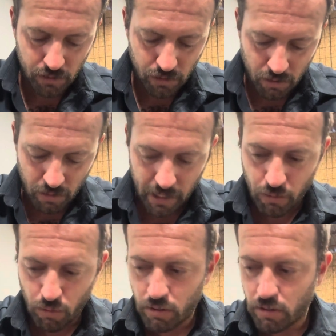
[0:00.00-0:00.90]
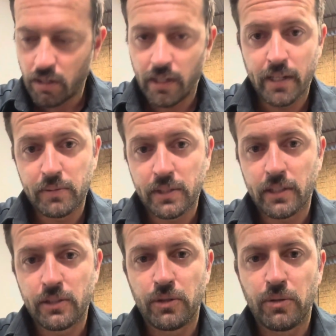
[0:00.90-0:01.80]
So I ordered a
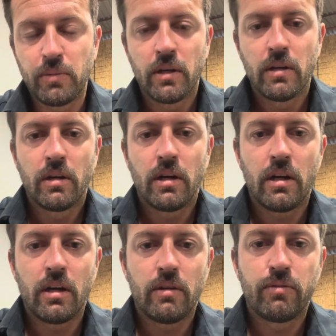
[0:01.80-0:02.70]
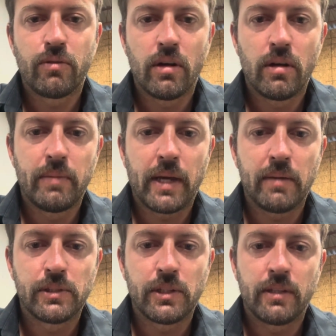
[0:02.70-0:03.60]
dipstick tube from
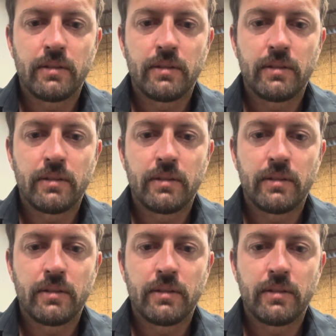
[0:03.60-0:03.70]
Amazon,